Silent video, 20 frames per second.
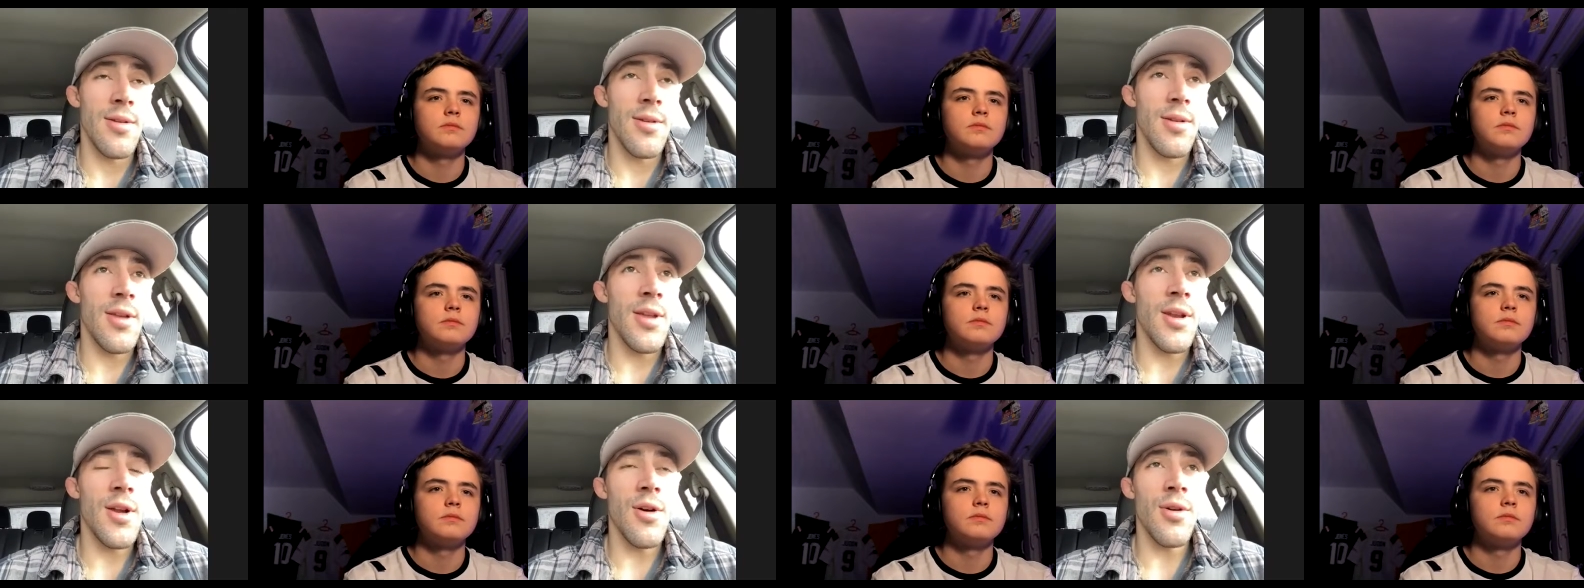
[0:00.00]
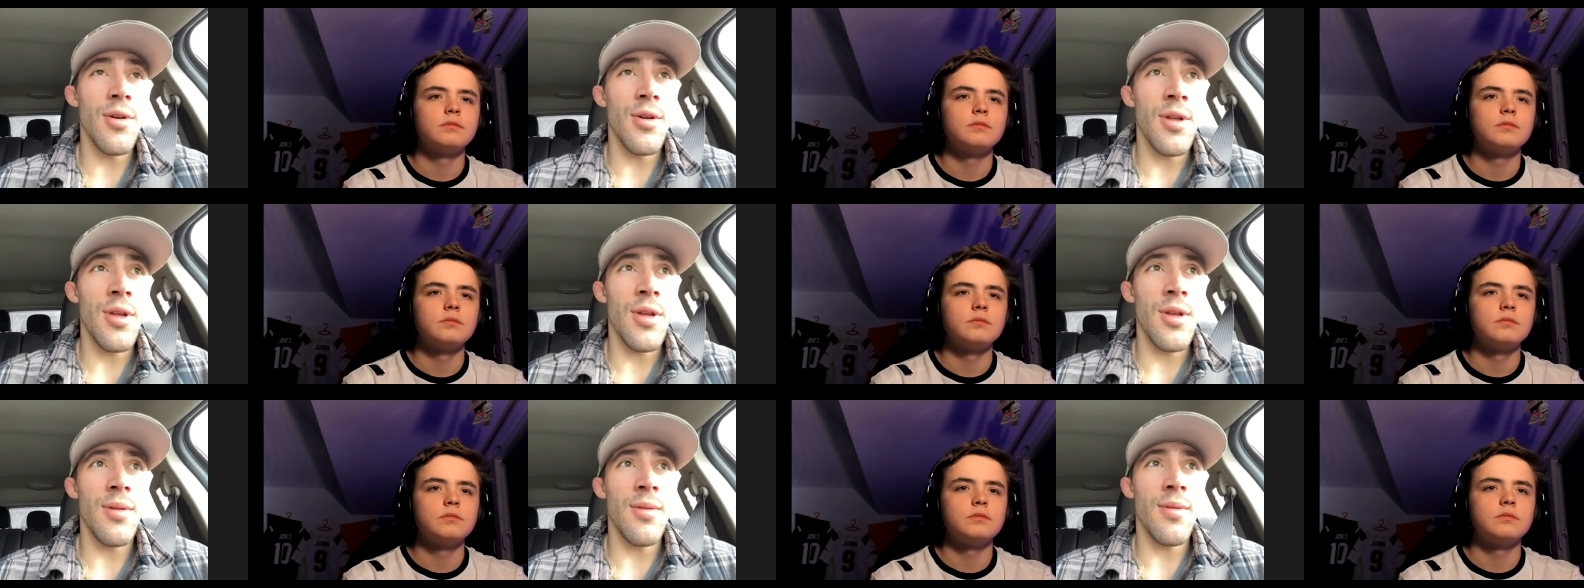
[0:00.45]
Speaker 1: you know,
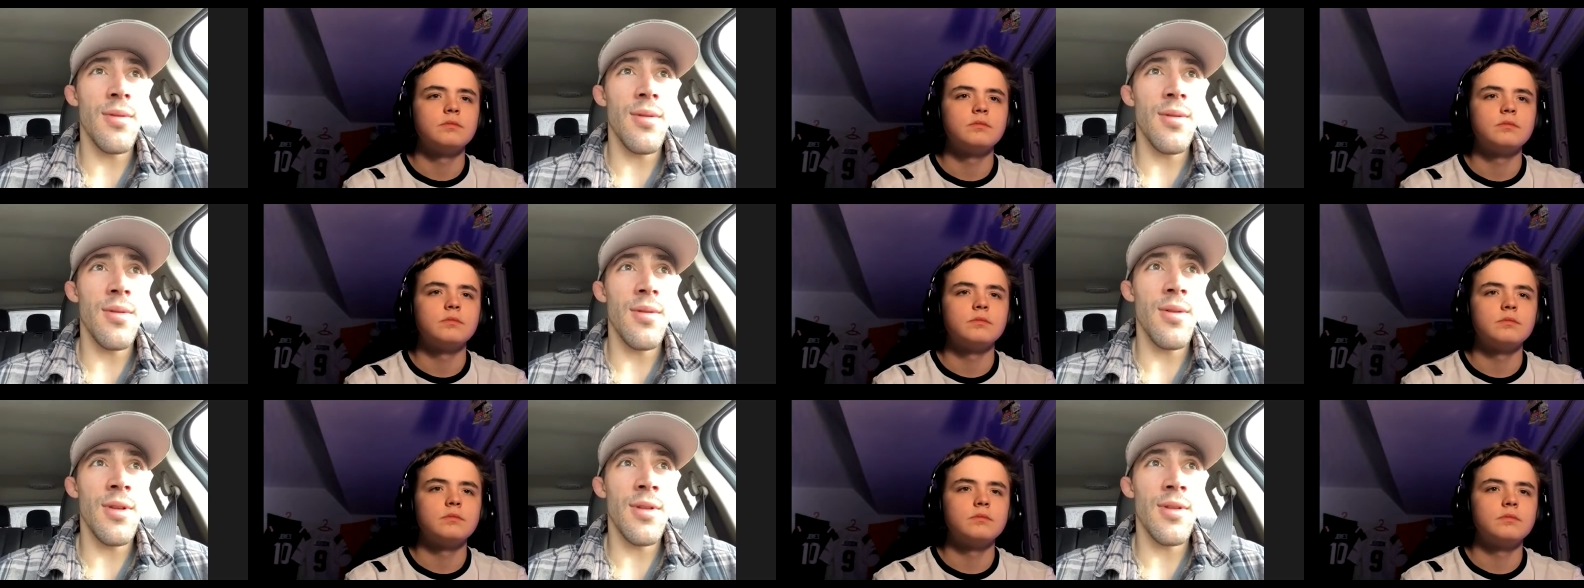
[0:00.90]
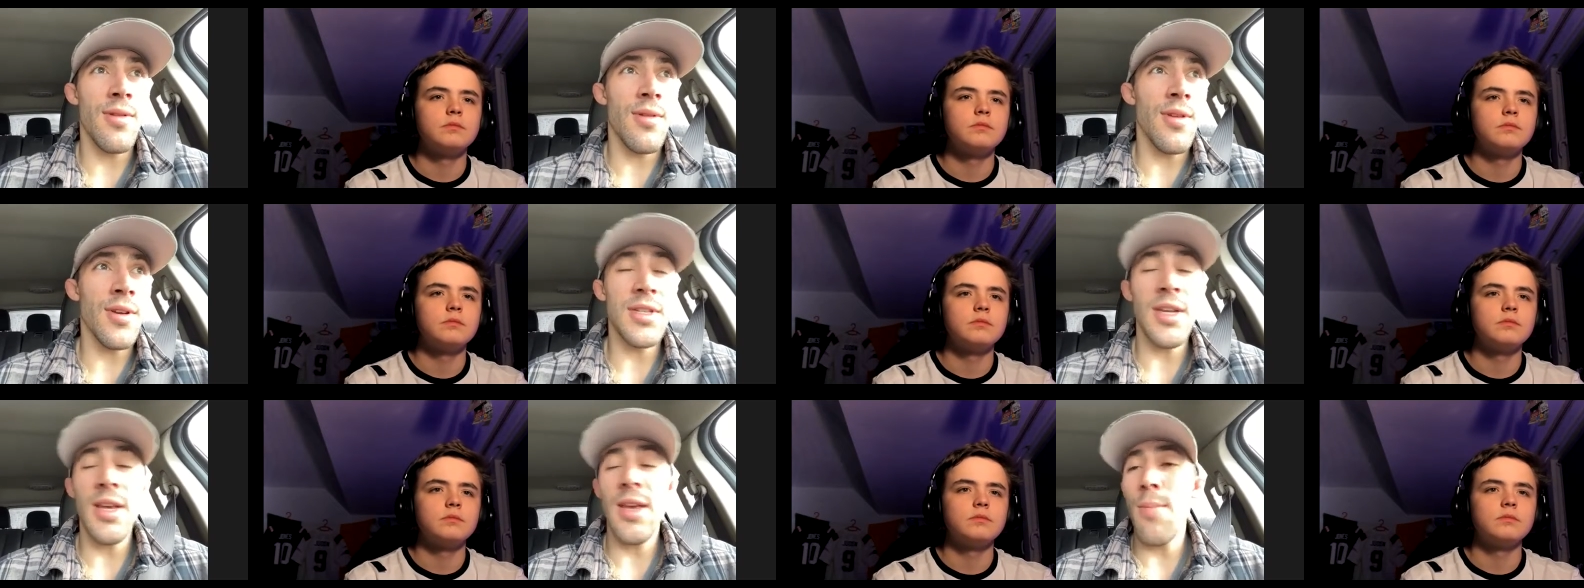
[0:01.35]
it, it,
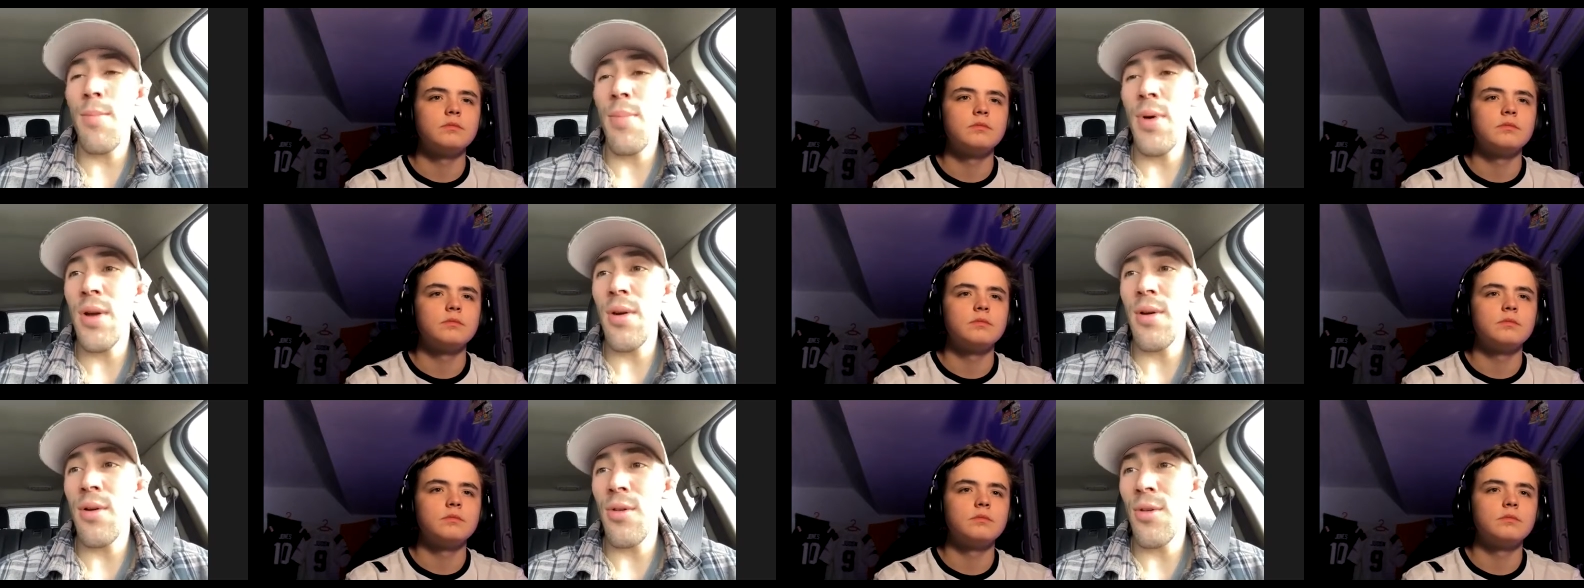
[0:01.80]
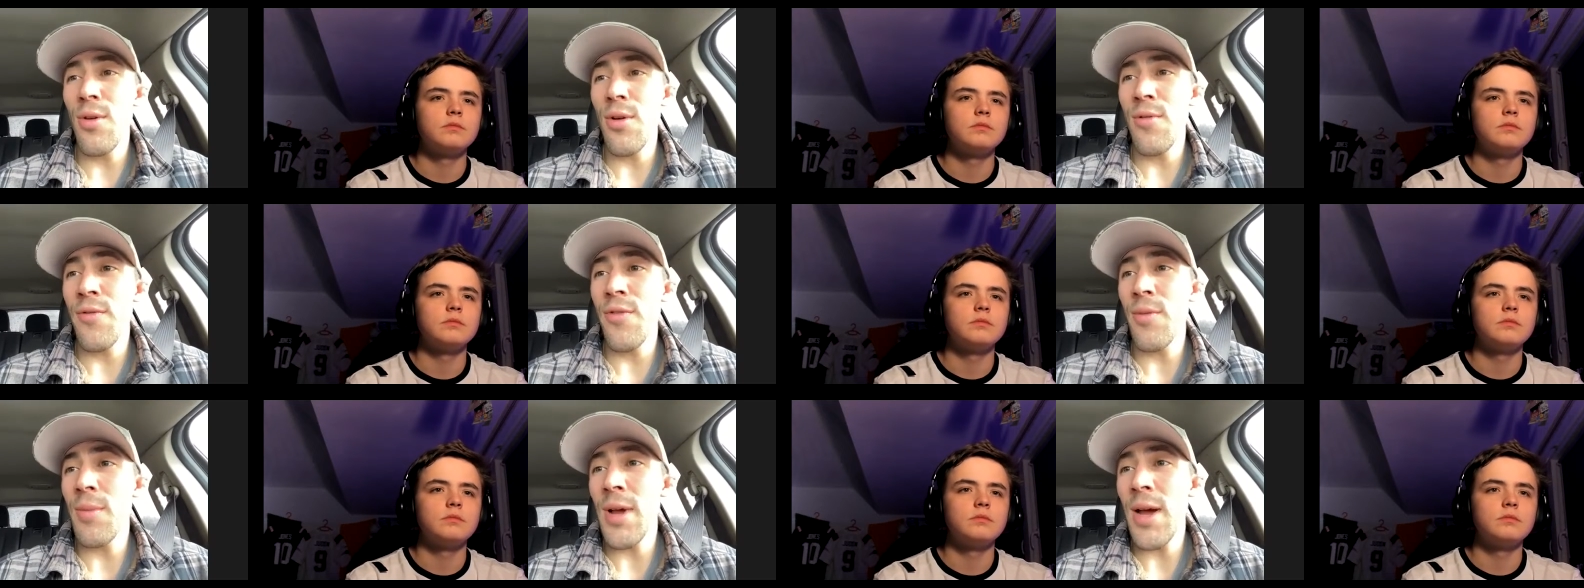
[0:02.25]
doesn't get better to
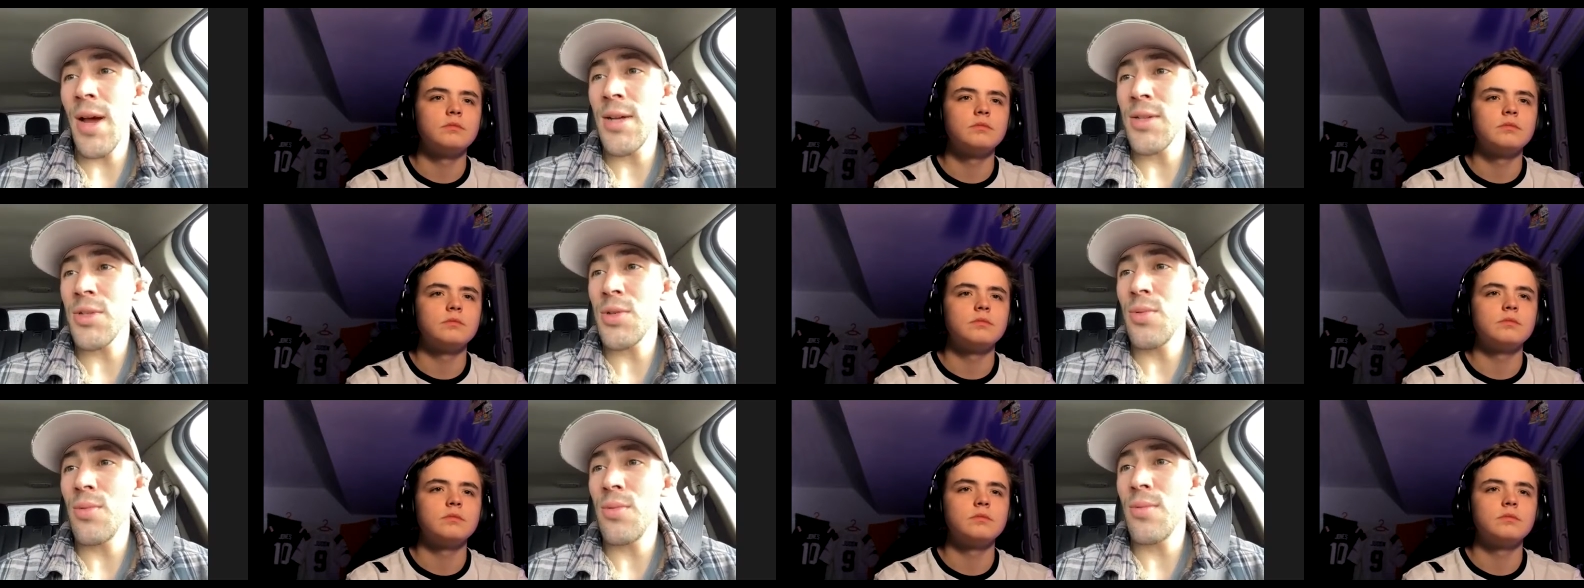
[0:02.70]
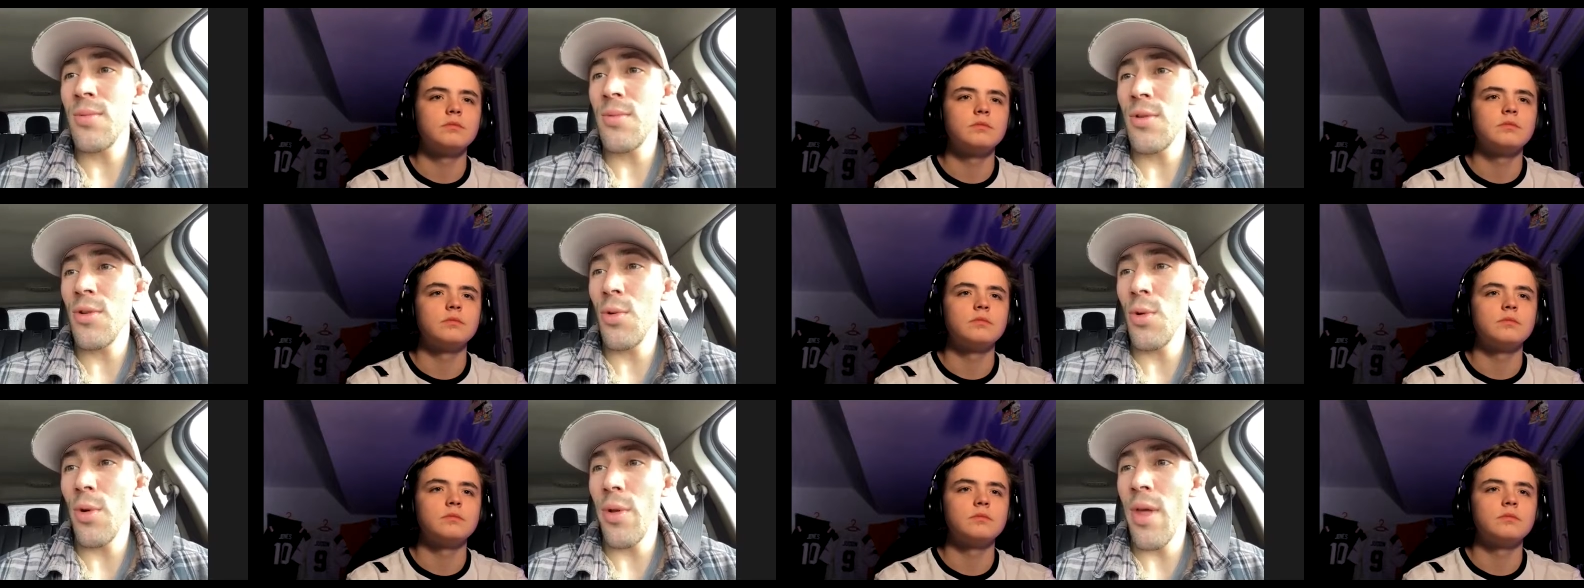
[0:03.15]
learn from guys who,
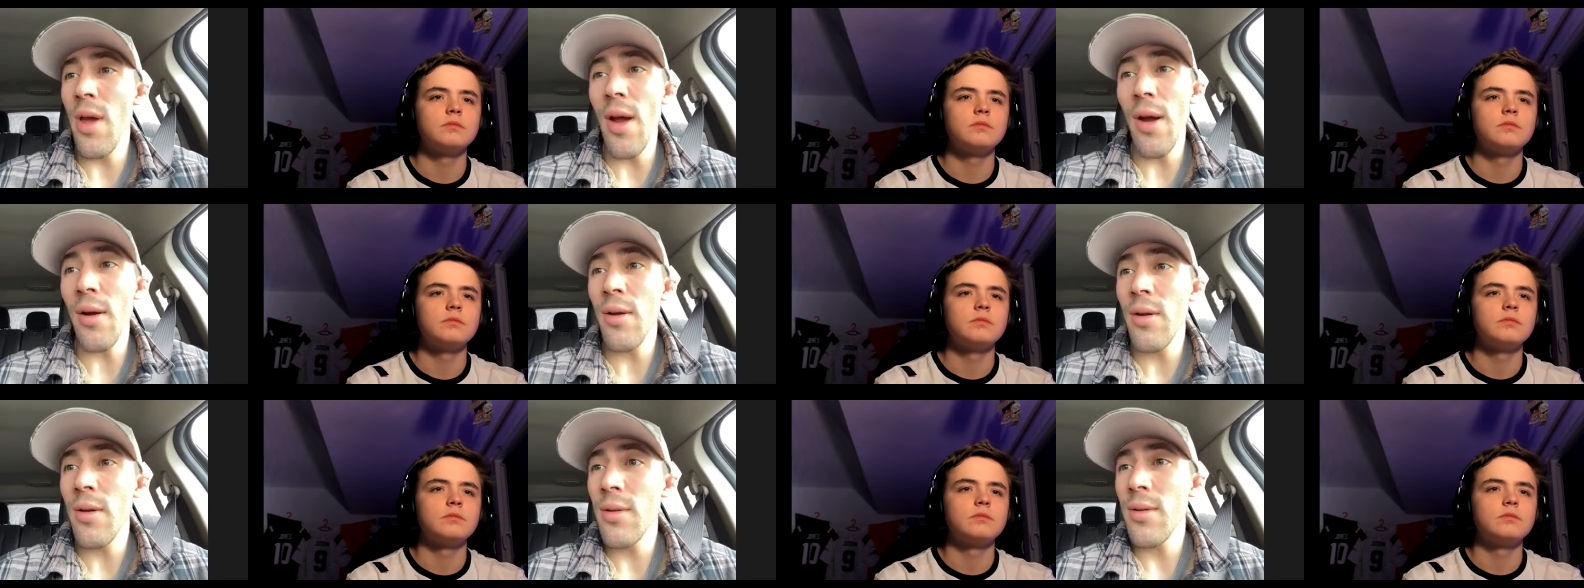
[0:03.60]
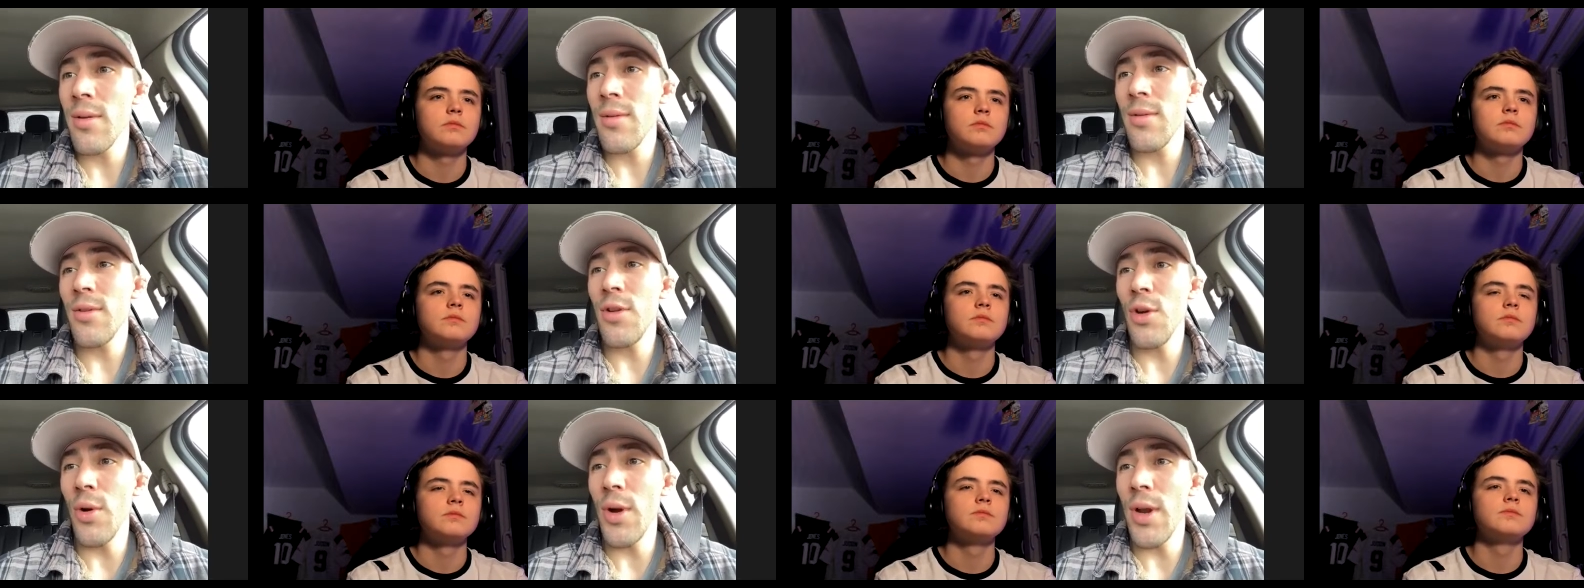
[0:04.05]
who are there
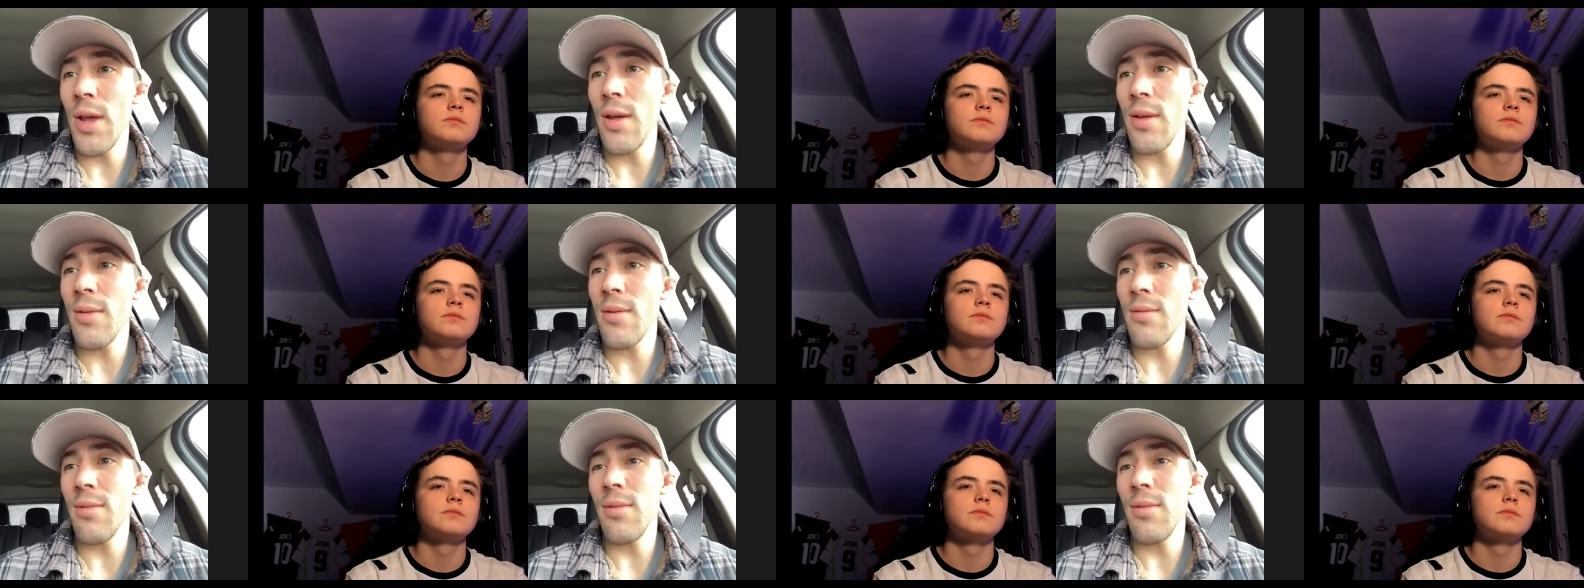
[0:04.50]
doing it.